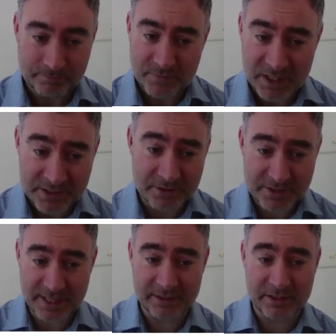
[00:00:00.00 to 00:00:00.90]
So
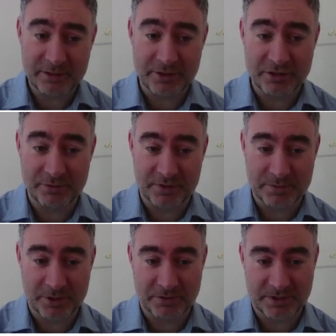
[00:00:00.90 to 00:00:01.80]
technically when you move this
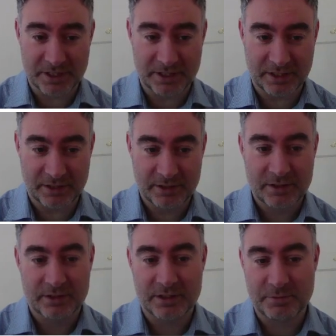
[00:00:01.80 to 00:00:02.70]
bishop to here,
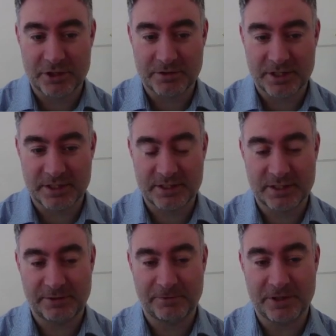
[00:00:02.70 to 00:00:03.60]
this bishop to this
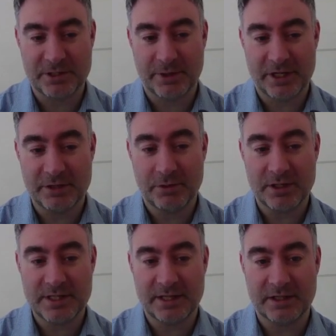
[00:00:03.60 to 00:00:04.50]
c3 square, you are
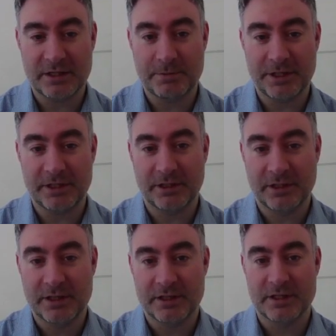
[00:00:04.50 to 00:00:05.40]
technically pinning
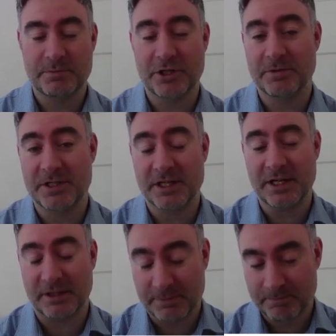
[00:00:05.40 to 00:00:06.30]
this bishop to the king.